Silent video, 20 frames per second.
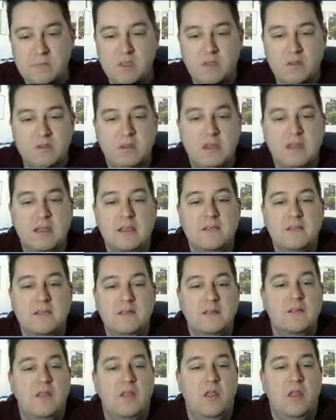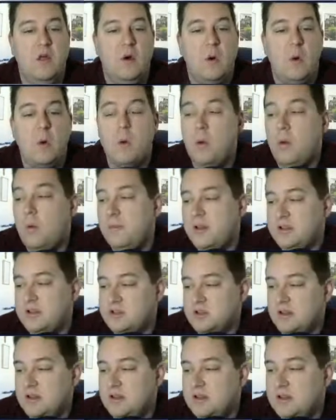So that gives us the whole
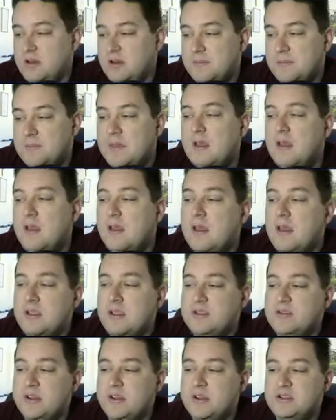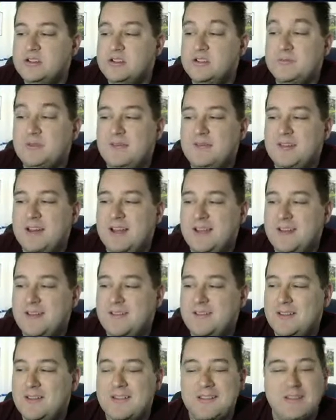measure right there. Joanna's just moving ahead
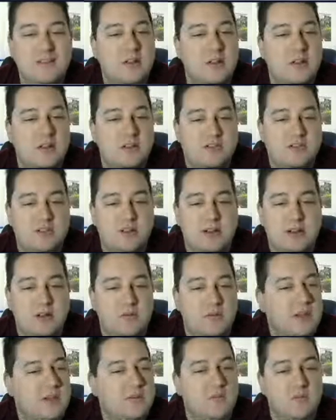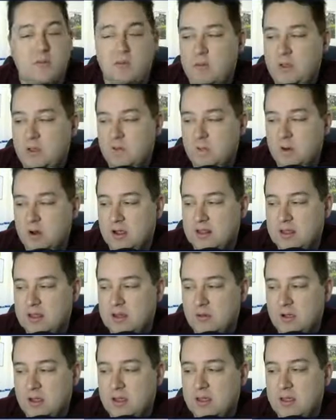of us. It's all good, Joanna. We can work it
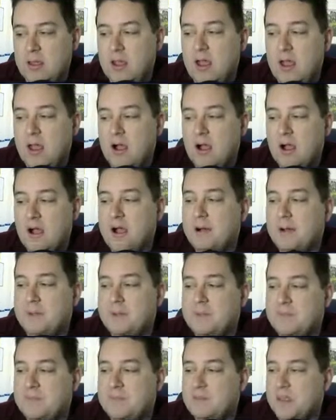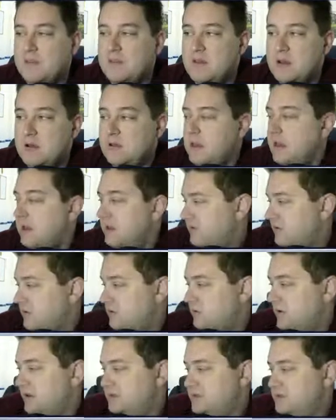that way. Is that okay for
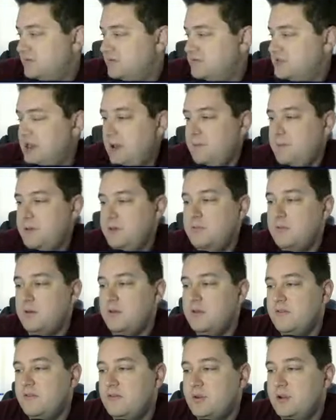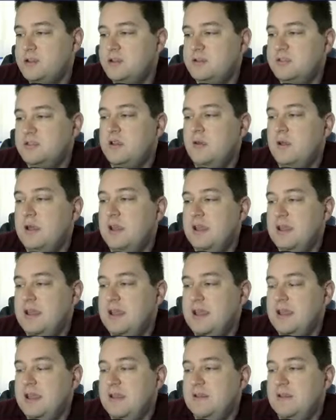the rest of chat people if we just go ahead
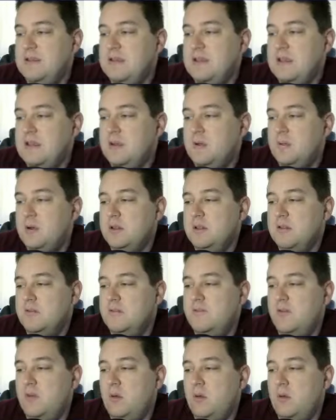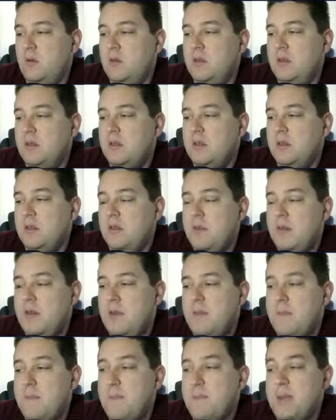and say what the full
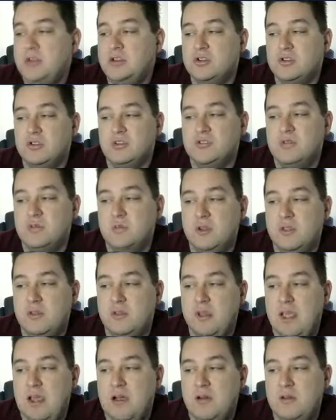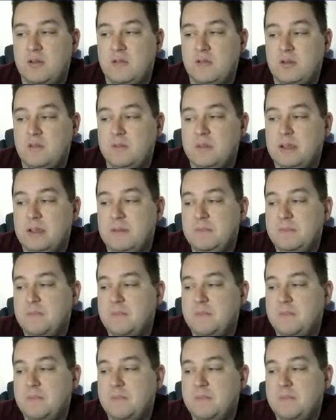measures worth of counting would be?